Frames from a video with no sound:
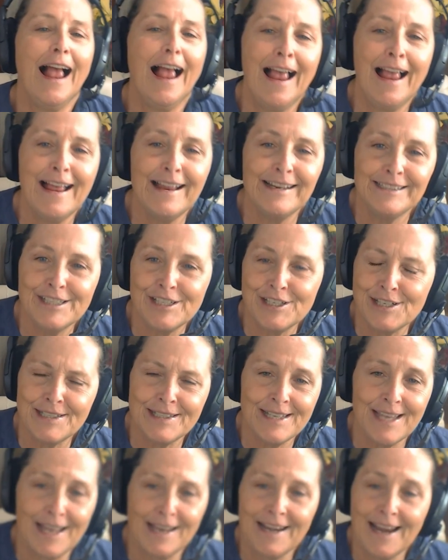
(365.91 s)
And she
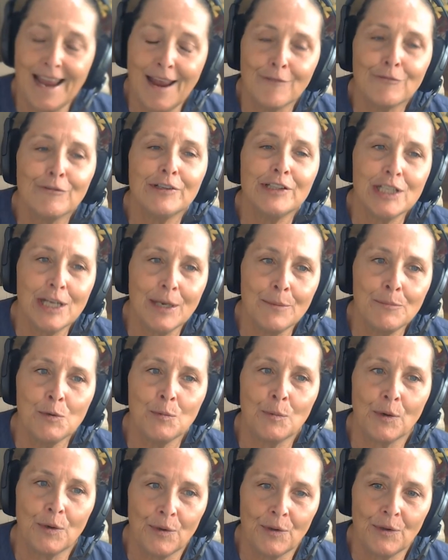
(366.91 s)
said, every time
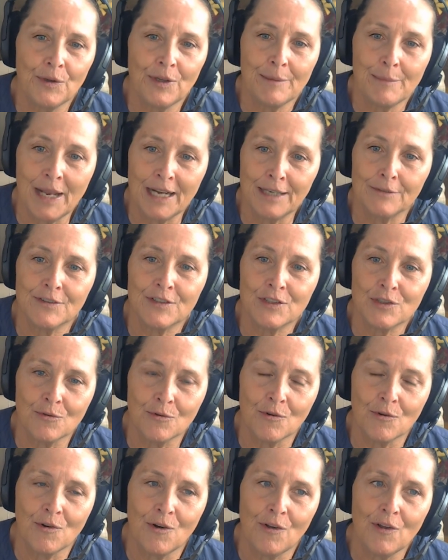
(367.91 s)
you pull him out of
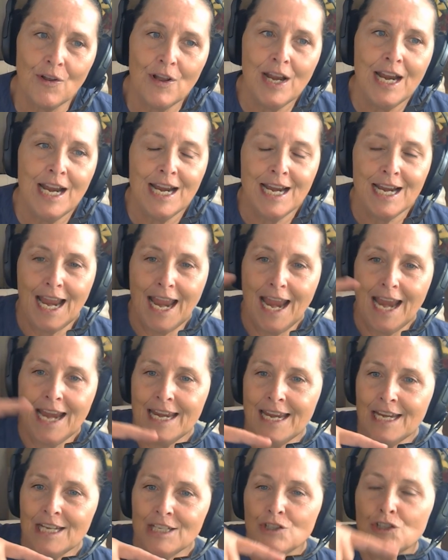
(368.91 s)
school,
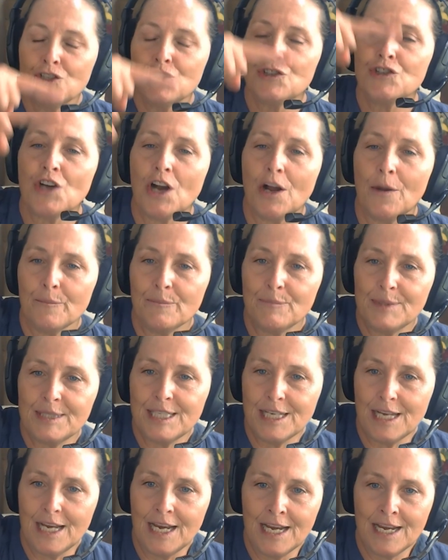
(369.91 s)
he
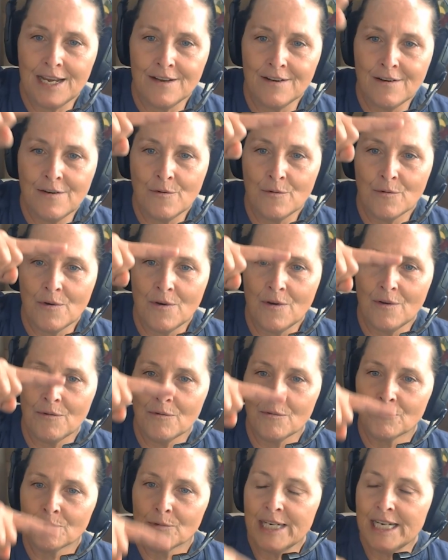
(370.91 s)
jumps in
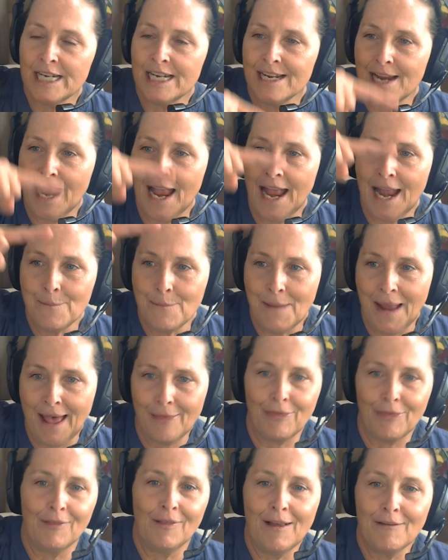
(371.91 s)
reading and
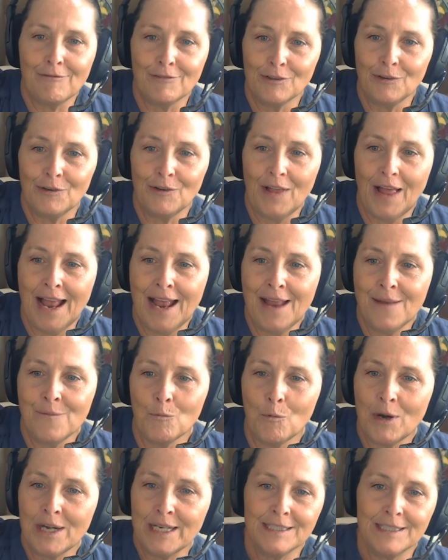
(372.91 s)
math level.
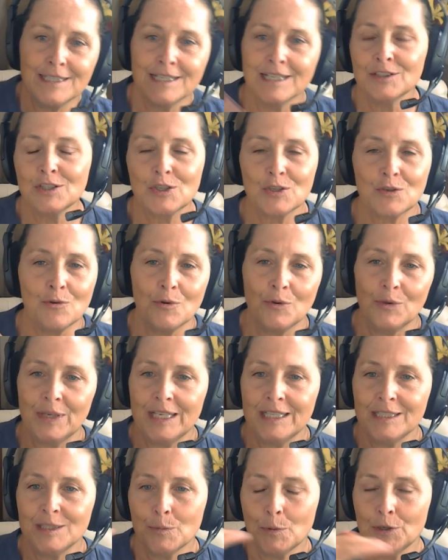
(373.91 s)
And when he's in school,
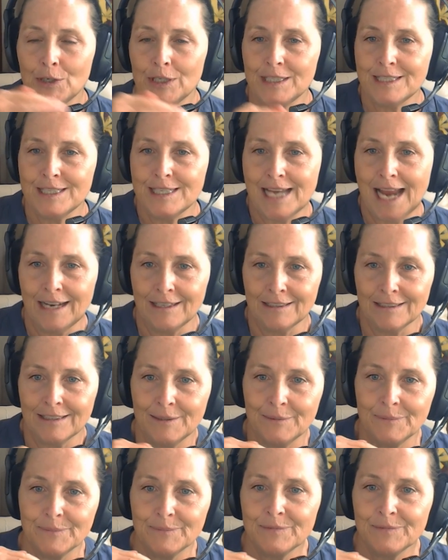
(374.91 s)
he's pretty stagnant.